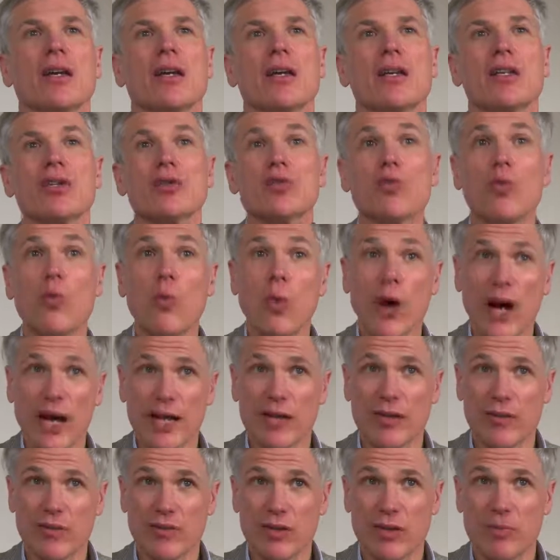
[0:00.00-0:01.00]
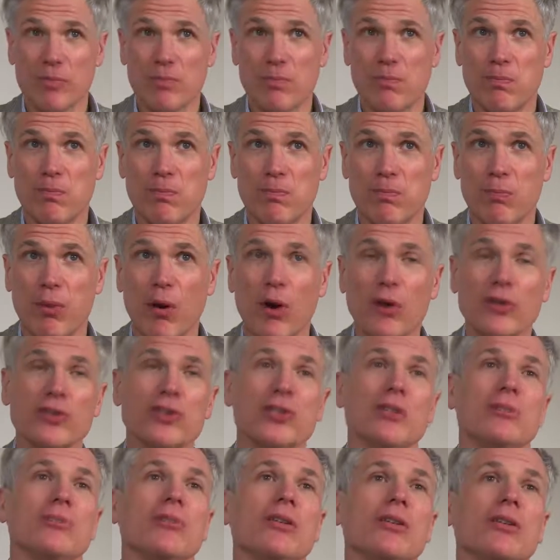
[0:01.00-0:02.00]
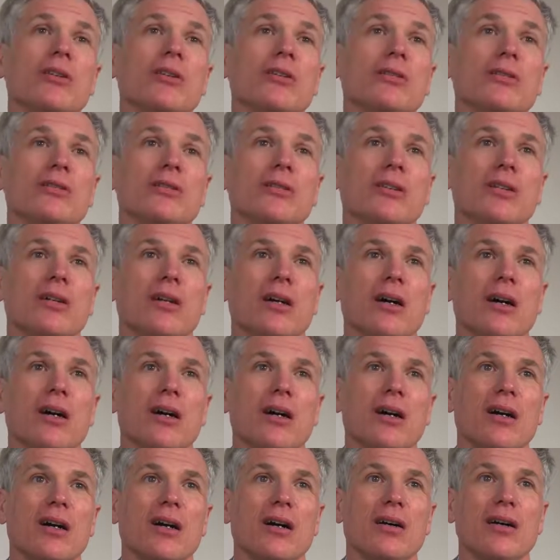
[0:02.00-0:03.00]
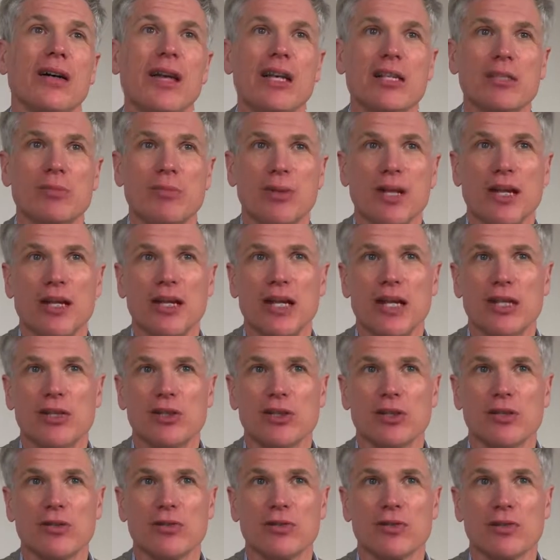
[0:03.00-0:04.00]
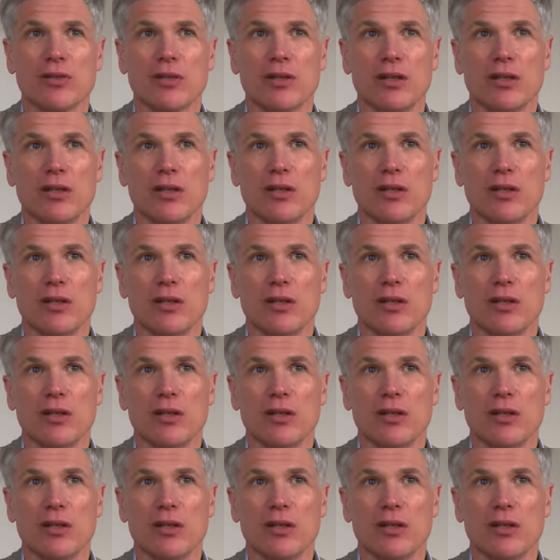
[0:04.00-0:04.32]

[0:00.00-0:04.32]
is one of the possible explanations.